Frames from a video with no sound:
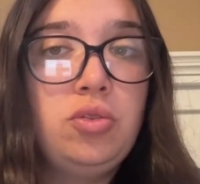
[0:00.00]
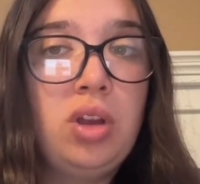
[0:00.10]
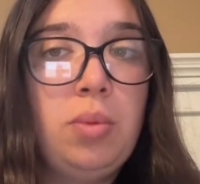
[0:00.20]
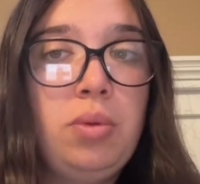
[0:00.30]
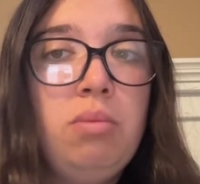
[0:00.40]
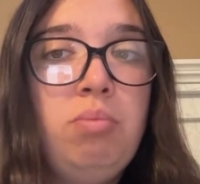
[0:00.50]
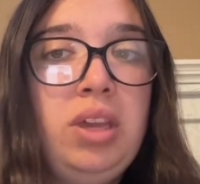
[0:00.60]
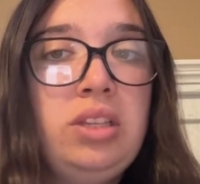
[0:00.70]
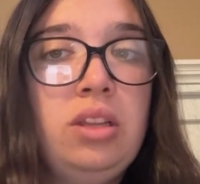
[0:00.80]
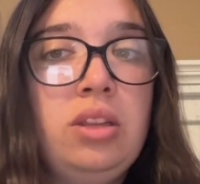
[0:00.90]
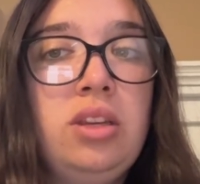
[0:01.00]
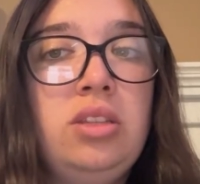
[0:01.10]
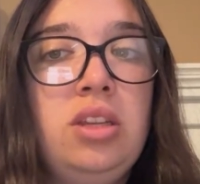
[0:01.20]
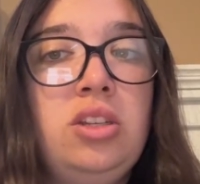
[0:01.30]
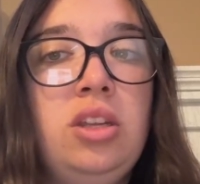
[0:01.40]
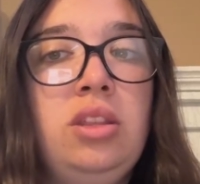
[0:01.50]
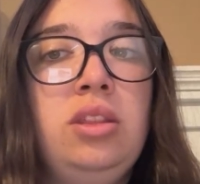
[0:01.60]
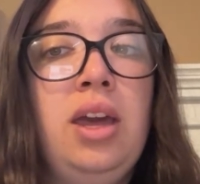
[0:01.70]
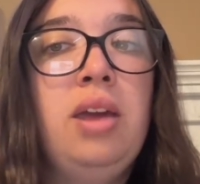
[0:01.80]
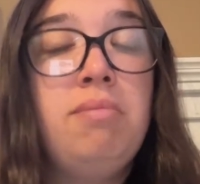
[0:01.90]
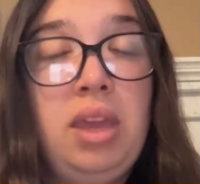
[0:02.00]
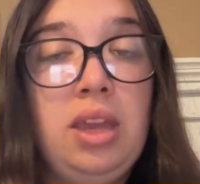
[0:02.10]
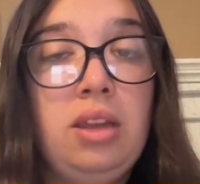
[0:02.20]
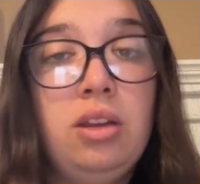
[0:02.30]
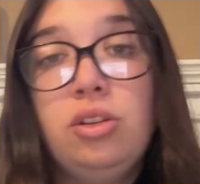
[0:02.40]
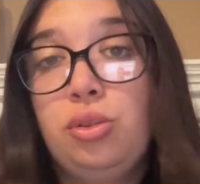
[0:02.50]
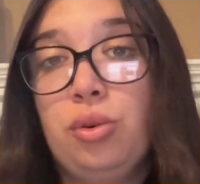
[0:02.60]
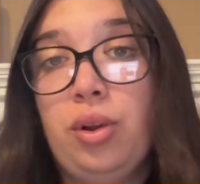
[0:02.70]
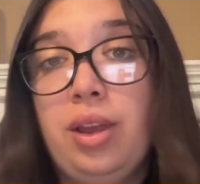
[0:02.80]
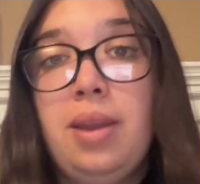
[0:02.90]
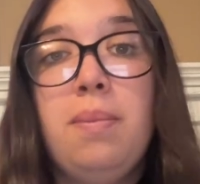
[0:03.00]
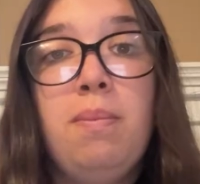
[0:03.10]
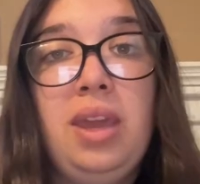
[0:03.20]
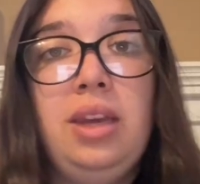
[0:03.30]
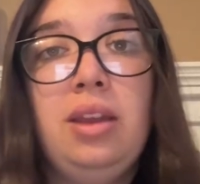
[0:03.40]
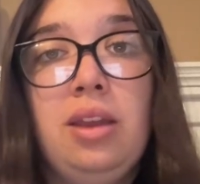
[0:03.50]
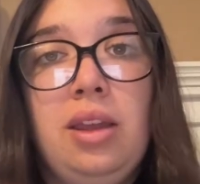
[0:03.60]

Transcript: trauma based on the decision that a man, Troy, made.